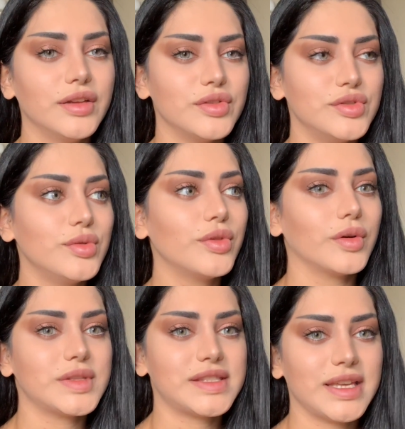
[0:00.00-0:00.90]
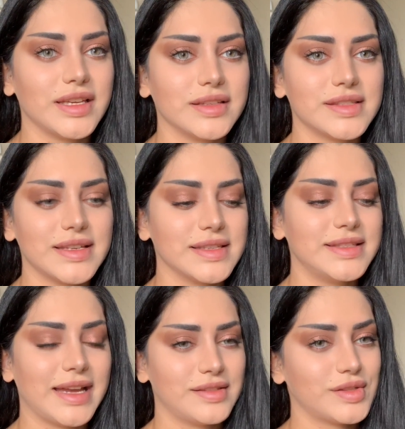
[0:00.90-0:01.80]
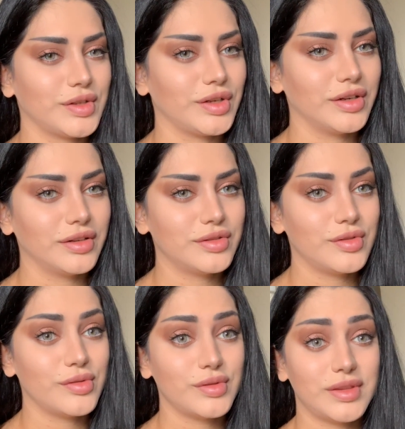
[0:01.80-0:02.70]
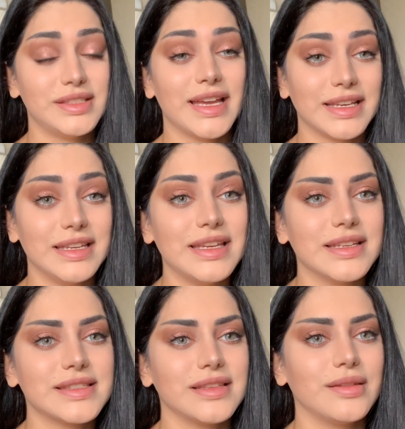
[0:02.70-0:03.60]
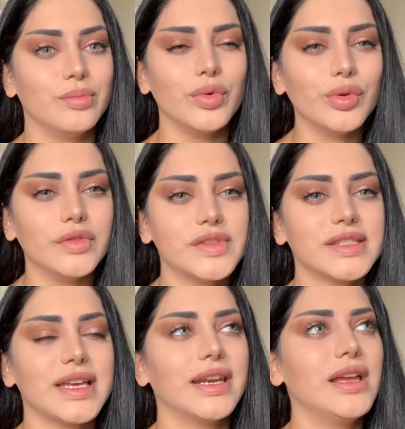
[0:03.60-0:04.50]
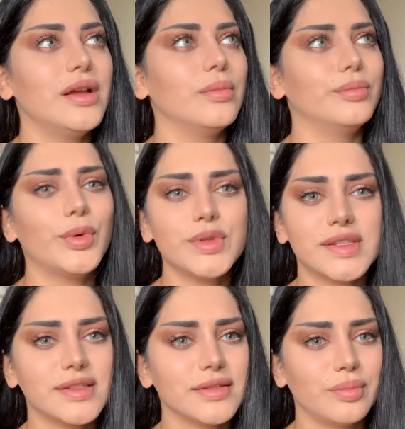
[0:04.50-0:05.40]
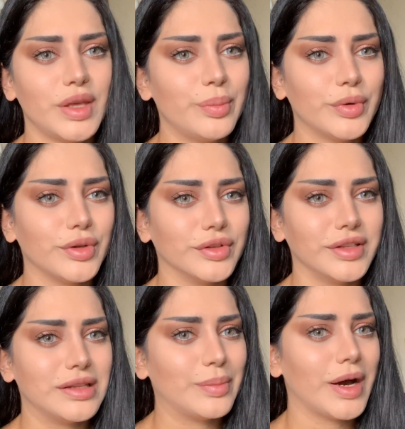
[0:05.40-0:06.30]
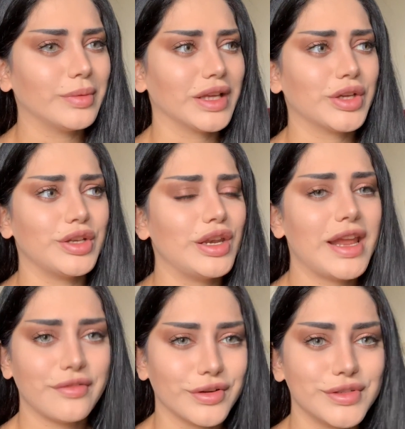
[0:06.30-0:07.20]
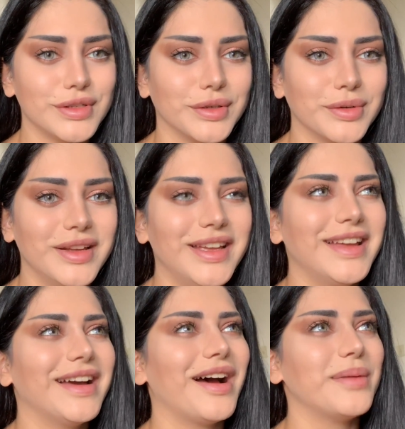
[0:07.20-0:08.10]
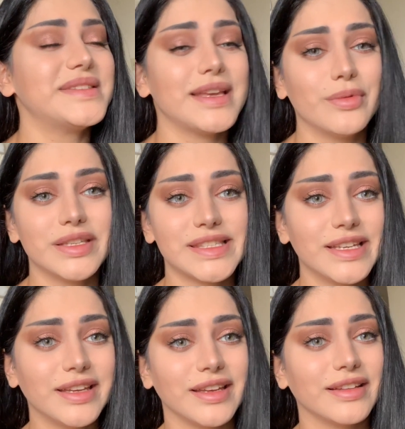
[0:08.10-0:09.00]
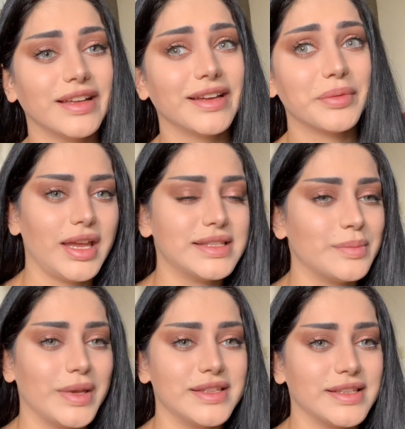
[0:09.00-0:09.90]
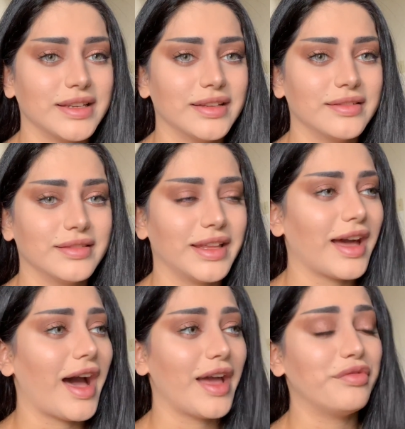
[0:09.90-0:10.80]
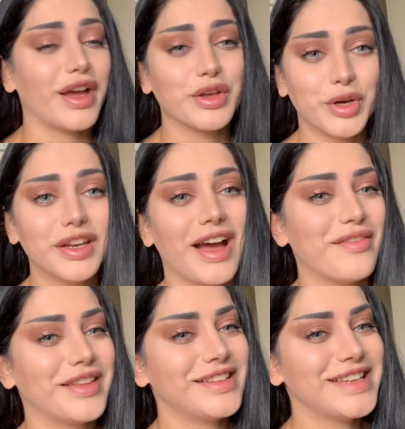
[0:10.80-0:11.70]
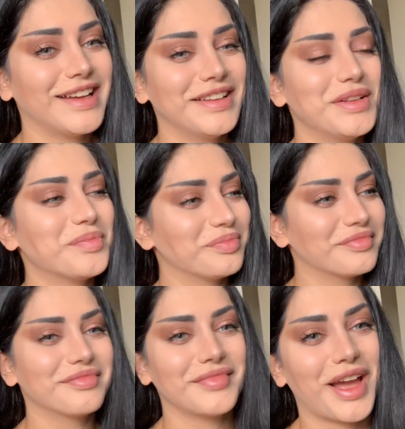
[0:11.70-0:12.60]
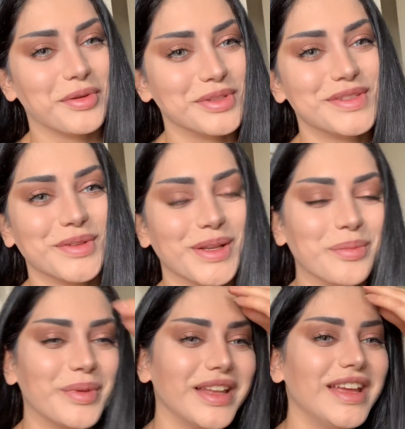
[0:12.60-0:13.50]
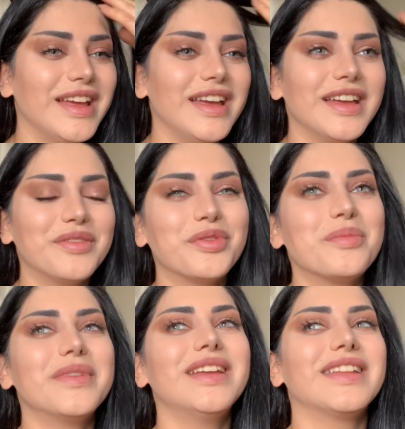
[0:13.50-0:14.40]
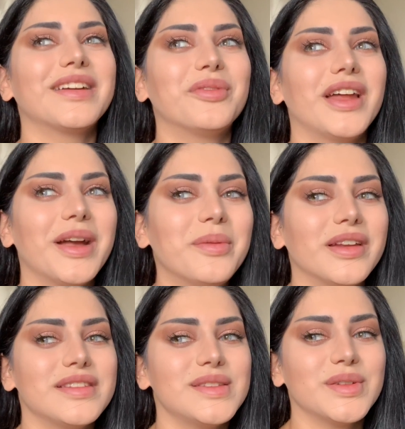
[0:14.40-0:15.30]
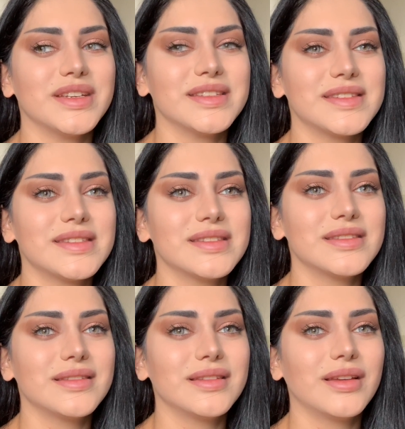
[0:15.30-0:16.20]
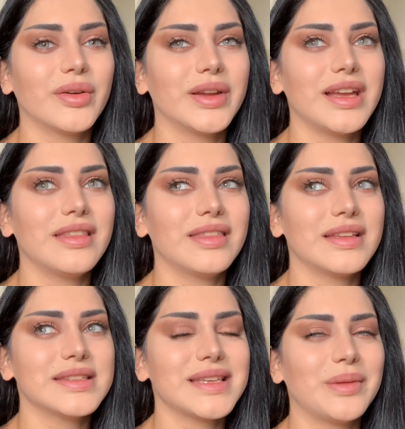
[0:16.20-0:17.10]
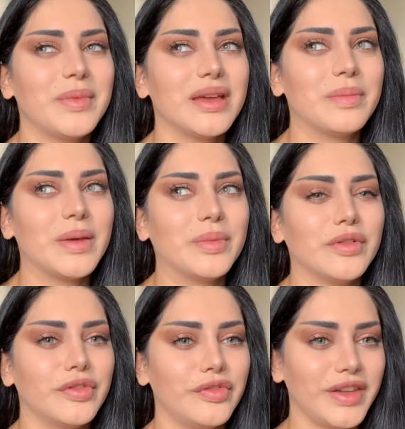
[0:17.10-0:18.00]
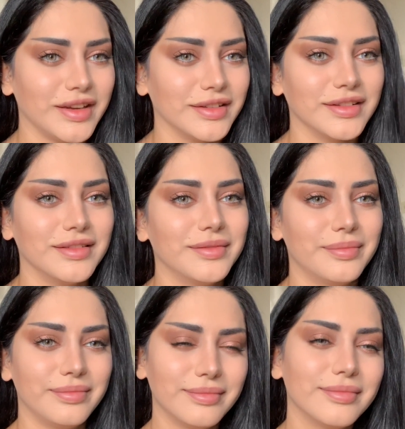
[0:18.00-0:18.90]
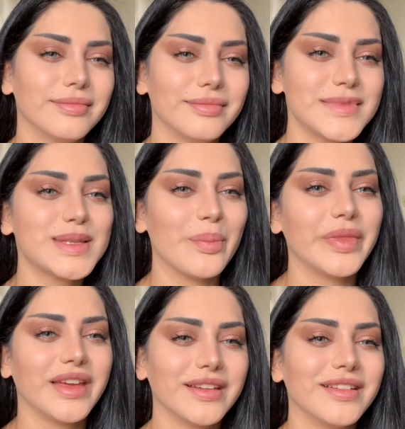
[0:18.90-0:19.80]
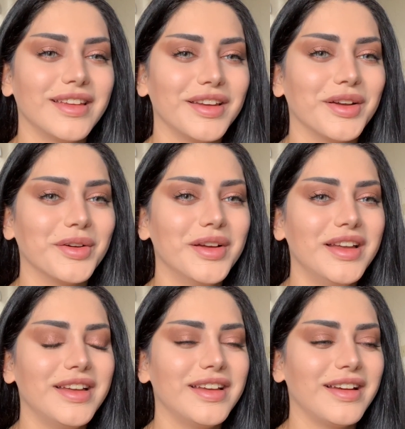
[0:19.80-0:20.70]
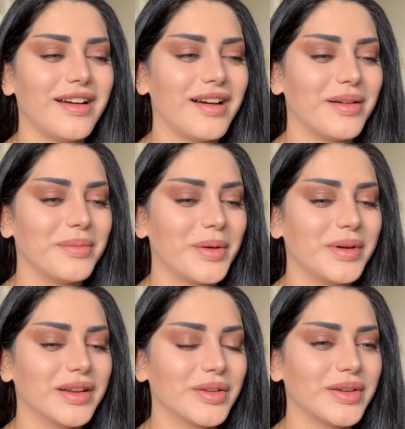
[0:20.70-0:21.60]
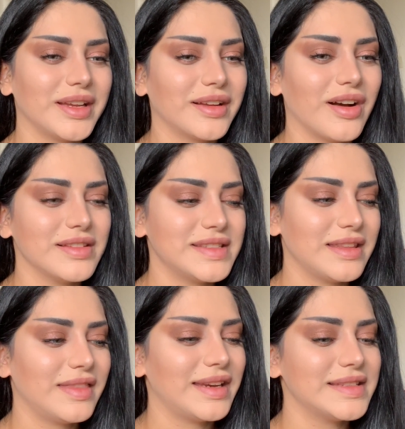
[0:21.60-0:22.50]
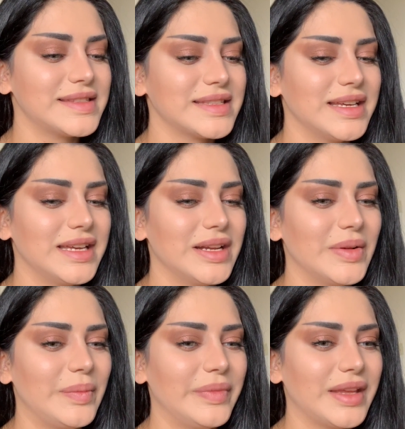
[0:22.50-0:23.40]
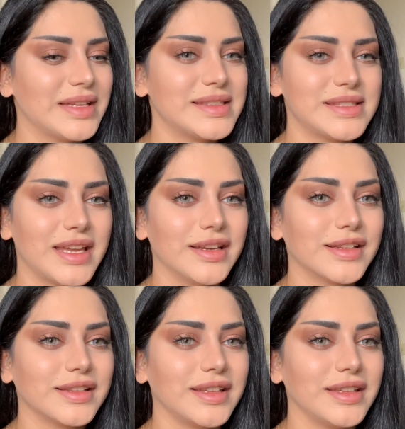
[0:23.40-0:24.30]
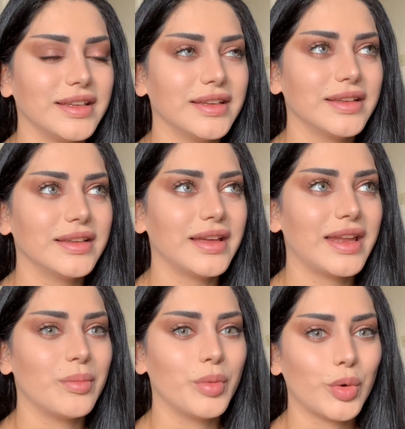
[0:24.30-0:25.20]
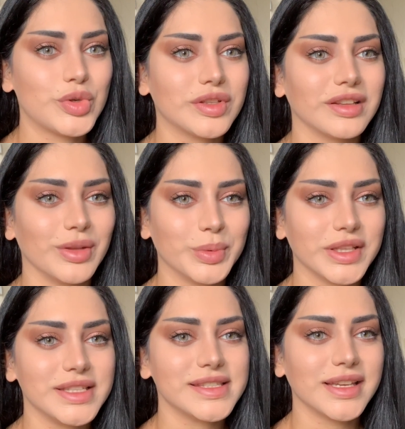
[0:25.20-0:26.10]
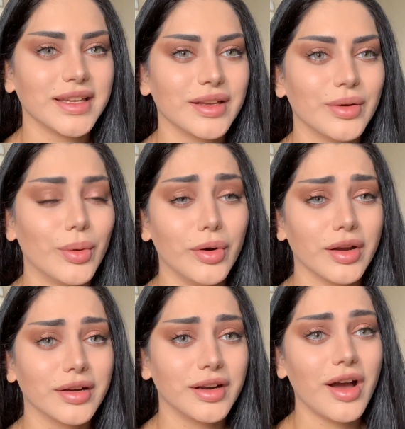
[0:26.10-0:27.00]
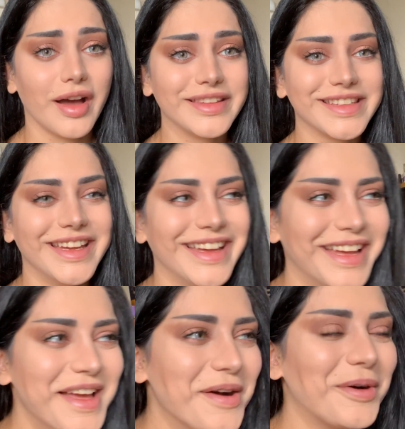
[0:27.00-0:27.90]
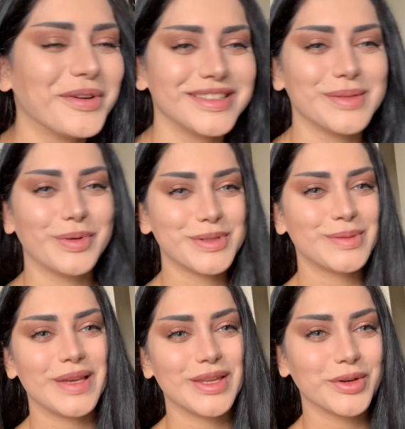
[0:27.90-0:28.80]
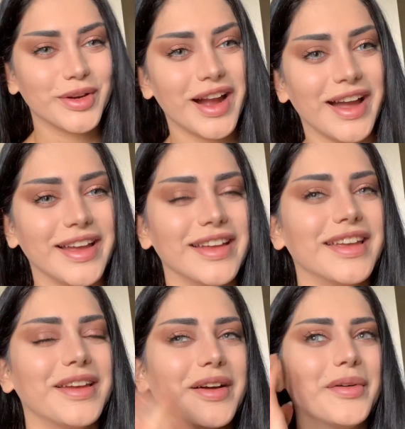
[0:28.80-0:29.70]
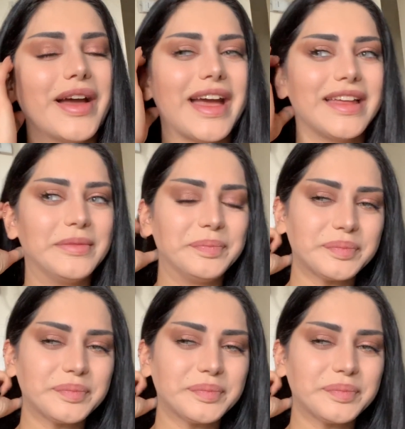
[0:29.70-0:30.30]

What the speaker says: do those things as a dancer, do the techniques and the moves that most people in the public could never do. Same with singing. Like, it's amazing. Like, if I could have that talent, I would do it. But for me, like, what I want to do is create things that make people feel something, you know. I want to create content that is aesthetically and emotionally pleasing, or not, or it's supposed to make you cry, you know. And